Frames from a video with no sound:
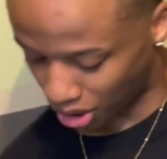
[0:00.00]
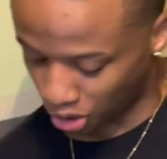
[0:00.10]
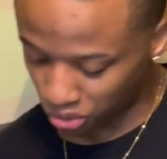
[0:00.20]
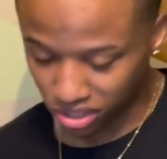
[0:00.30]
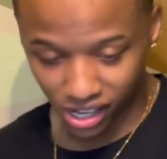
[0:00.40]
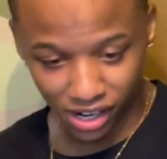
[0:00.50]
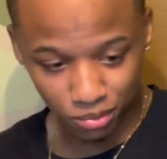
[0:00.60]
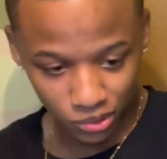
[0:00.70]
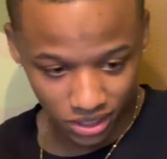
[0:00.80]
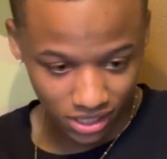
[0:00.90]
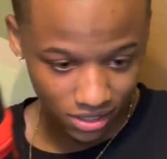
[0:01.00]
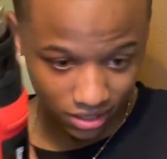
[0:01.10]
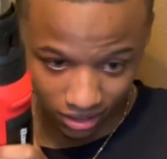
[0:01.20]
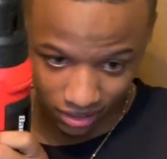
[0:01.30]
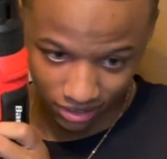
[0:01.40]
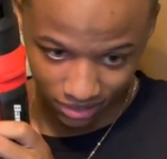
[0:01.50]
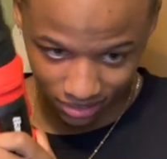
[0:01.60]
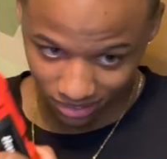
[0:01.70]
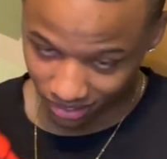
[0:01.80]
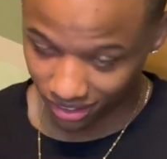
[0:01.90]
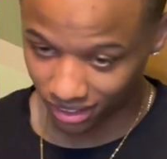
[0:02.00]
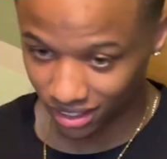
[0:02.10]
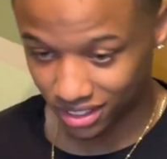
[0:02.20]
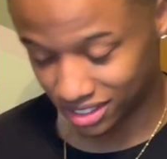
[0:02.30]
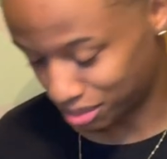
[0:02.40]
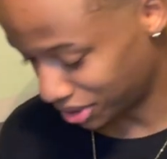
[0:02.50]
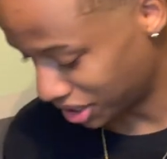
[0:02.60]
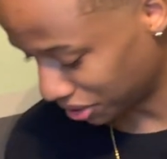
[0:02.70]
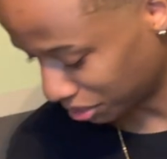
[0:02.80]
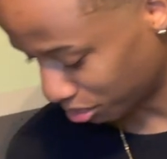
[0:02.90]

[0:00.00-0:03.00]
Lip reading: old reliable heat gun. Speed up the